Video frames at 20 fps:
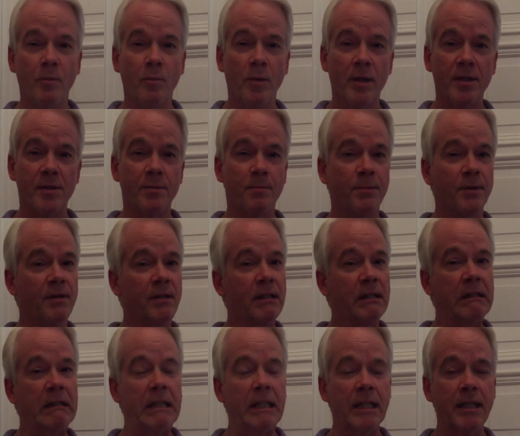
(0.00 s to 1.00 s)
West
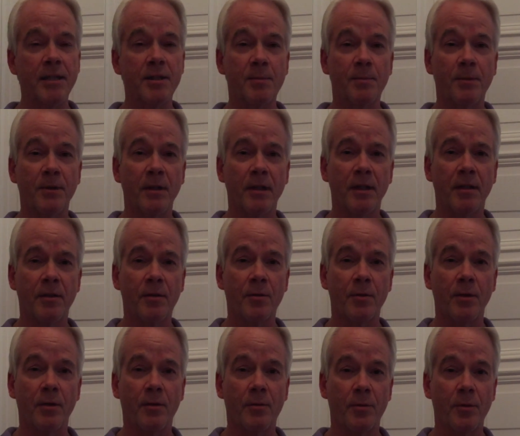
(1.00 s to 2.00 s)
Berlin and East Berlin
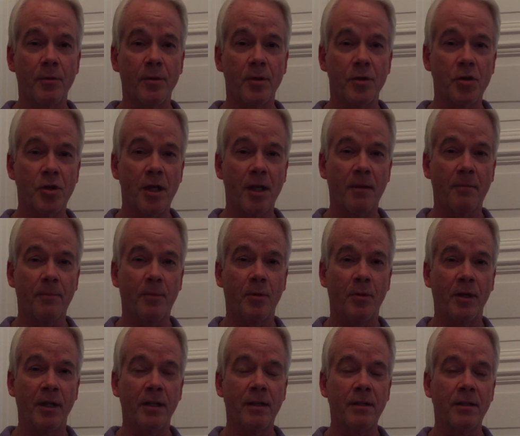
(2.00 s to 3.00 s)
through the
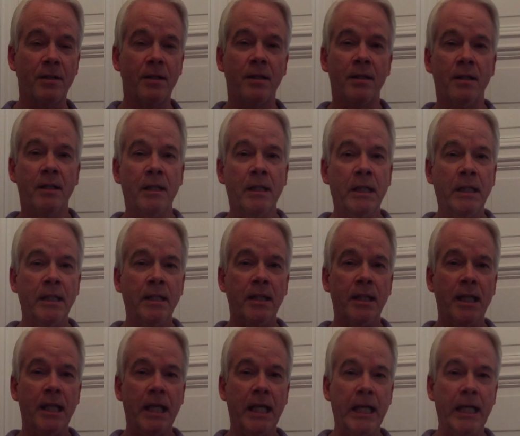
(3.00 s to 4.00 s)
checkpoint.
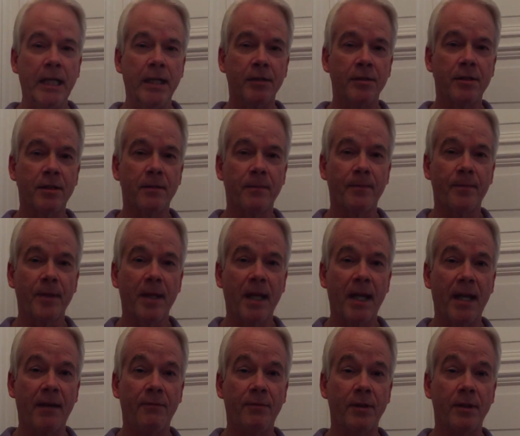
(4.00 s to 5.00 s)
And
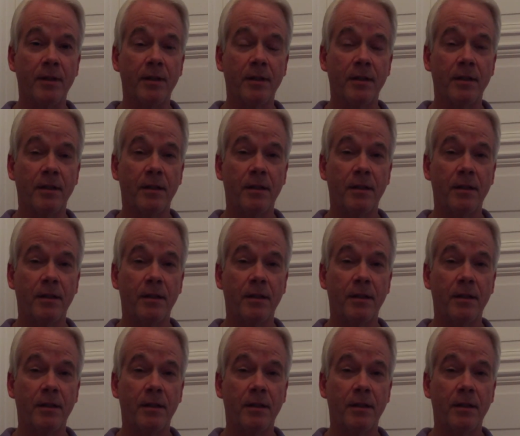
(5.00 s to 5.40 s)
Haviland,